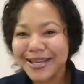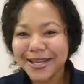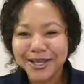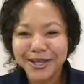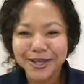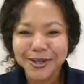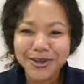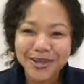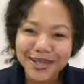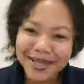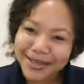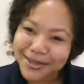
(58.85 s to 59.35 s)

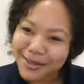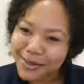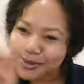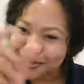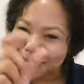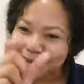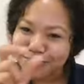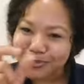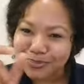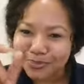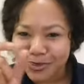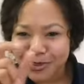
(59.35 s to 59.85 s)
You know that
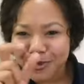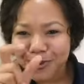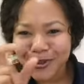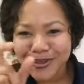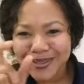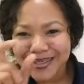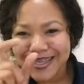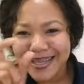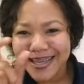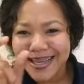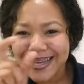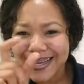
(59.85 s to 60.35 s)
little book
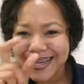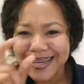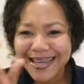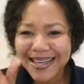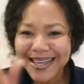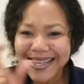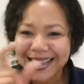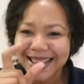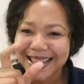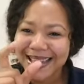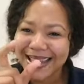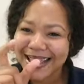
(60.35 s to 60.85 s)

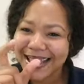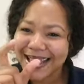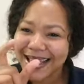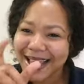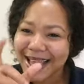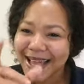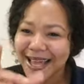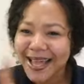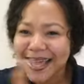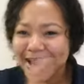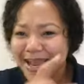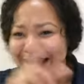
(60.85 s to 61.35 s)
nyana
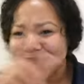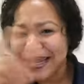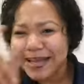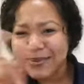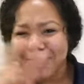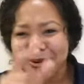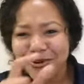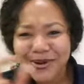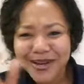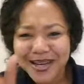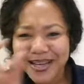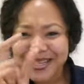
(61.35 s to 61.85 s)
there,
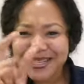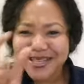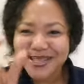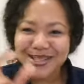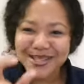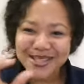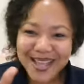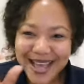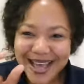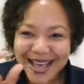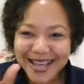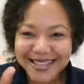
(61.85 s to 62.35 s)
Labor
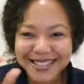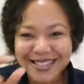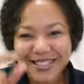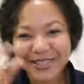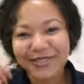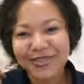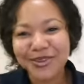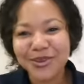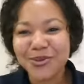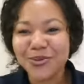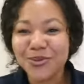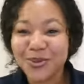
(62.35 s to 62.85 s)
Relations Act.
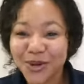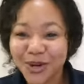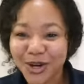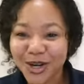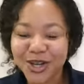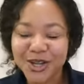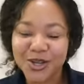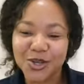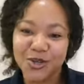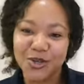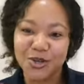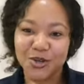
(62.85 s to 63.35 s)
If you
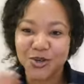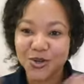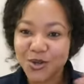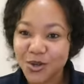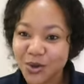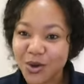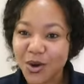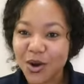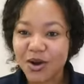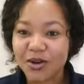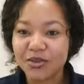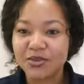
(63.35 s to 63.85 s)
work, you'd
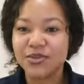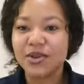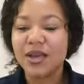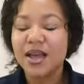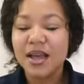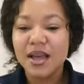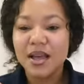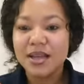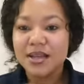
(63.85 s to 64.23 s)
know of